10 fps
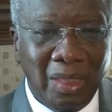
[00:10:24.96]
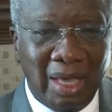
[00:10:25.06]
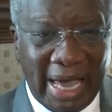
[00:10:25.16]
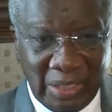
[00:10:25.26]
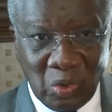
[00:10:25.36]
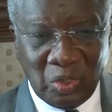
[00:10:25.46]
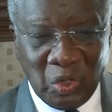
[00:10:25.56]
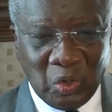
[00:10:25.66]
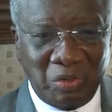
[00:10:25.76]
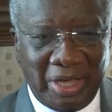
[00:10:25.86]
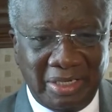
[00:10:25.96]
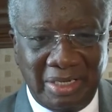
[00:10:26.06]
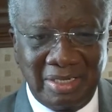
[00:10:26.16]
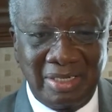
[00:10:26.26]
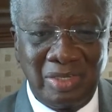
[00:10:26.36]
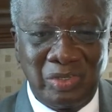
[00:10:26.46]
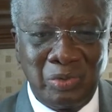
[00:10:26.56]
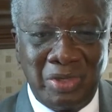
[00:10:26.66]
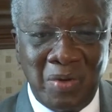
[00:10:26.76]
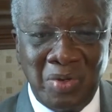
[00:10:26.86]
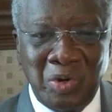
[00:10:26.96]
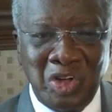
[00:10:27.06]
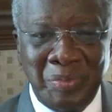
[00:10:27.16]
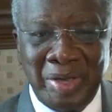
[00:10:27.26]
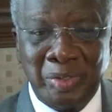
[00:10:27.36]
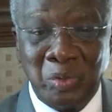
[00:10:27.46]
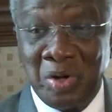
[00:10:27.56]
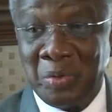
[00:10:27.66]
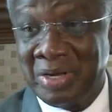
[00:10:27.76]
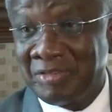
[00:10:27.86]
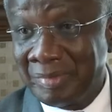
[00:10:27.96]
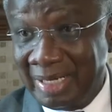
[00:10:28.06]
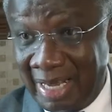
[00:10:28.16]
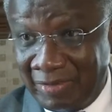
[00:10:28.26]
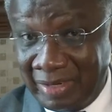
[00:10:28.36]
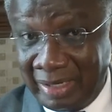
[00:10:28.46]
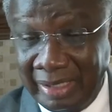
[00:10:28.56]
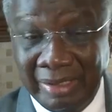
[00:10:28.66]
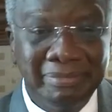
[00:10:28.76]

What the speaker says: I don't know that it is an issue that we're going to be able to run away from indefinitely.